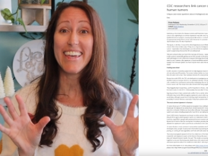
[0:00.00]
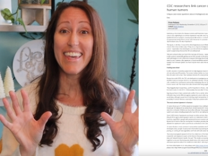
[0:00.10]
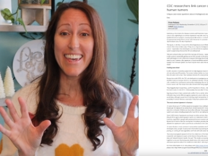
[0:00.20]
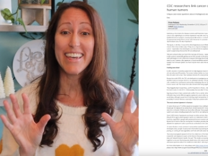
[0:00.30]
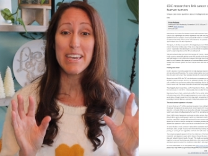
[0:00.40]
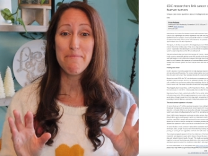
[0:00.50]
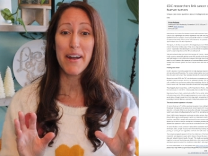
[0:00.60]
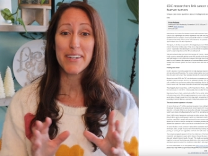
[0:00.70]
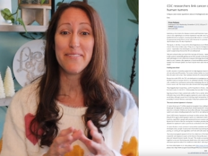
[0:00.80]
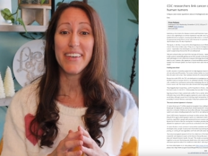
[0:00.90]
icky
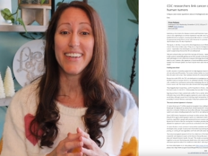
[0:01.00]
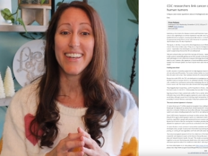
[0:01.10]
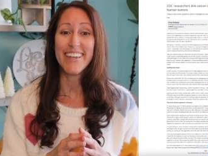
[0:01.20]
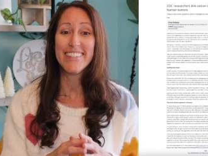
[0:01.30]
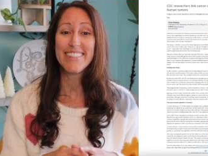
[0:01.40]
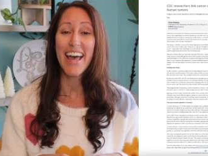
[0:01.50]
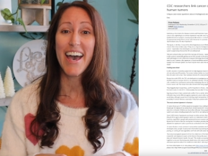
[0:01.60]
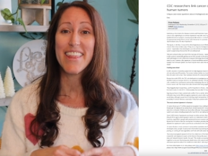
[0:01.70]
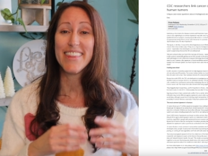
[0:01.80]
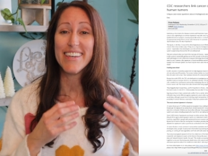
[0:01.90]
part of it is
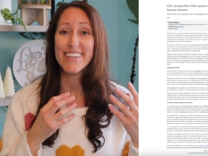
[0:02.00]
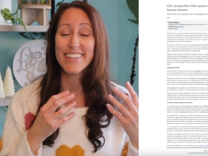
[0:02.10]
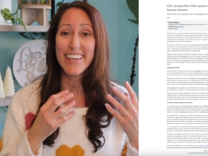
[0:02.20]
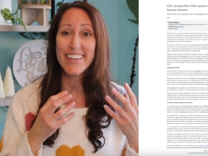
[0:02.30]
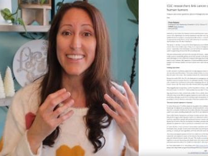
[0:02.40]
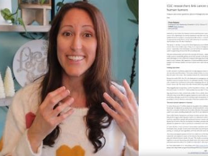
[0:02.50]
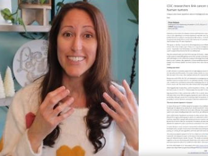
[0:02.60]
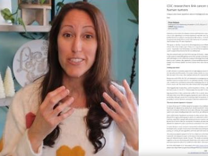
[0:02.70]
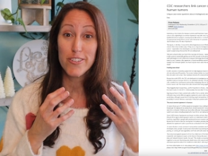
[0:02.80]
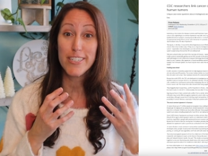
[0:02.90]
that
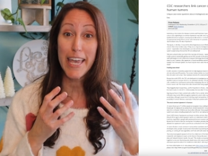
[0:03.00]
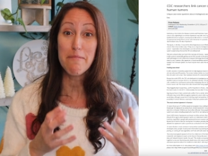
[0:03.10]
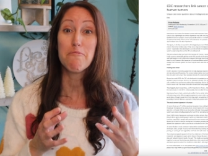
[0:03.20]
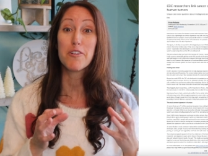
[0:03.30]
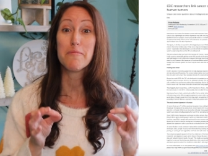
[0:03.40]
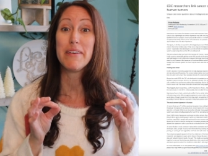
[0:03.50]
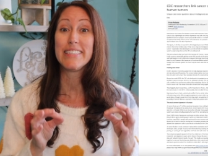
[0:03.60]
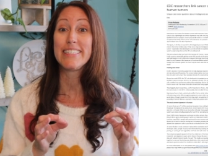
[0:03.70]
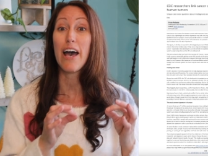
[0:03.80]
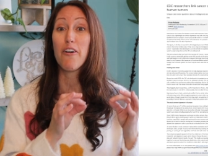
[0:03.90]
the tapeworm
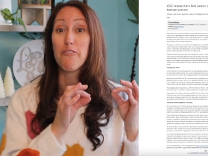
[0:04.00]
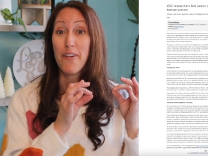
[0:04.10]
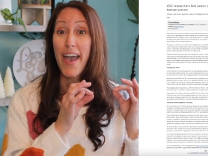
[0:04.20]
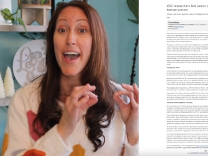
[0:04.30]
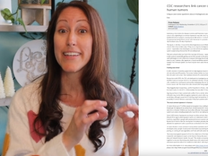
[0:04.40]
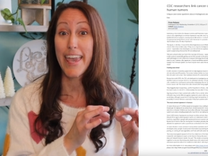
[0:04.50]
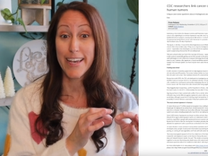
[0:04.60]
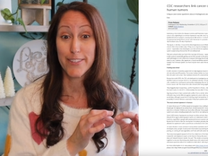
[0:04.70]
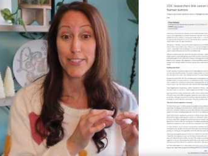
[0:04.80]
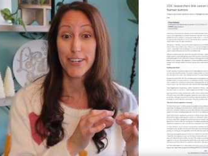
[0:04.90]
itself had
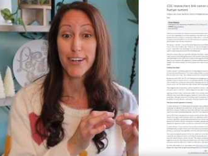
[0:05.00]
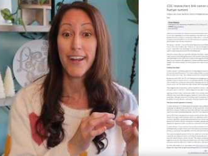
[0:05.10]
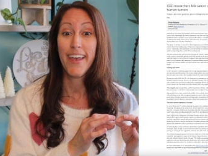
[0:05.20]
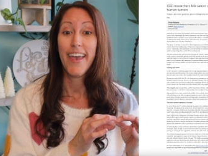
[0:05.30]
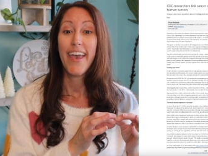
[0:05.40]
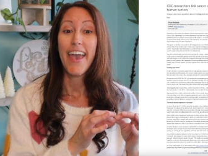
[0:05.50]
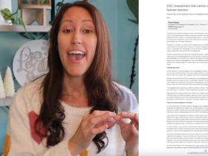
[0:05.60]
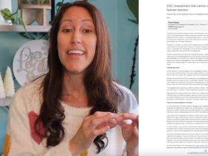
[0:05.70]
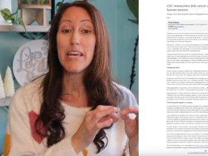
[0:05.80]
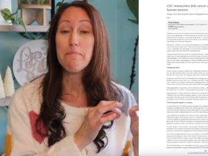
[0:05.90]
cancer,
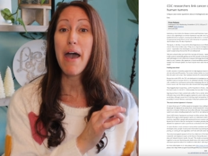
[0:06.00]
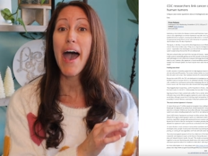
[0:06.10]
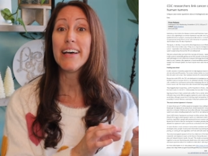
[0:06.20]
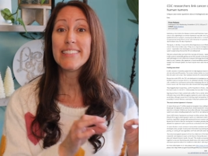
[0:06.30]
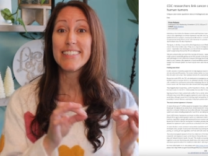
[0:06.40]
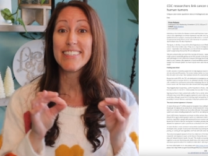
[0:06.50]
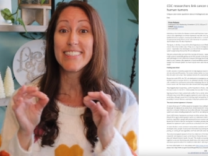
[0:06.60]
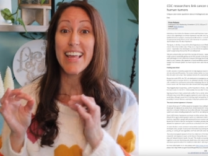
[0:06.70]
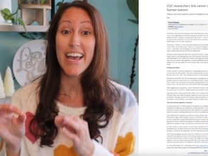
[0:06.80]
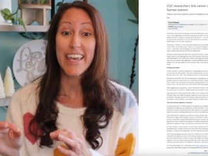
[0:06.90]
and it
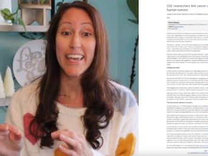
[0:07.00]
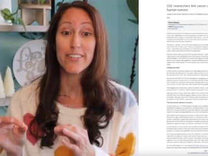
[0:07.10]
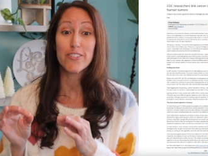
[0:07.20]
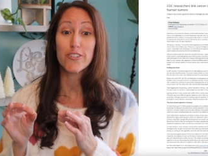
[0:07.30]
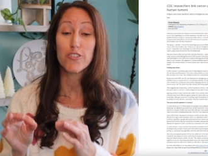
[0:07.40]
passes that cancer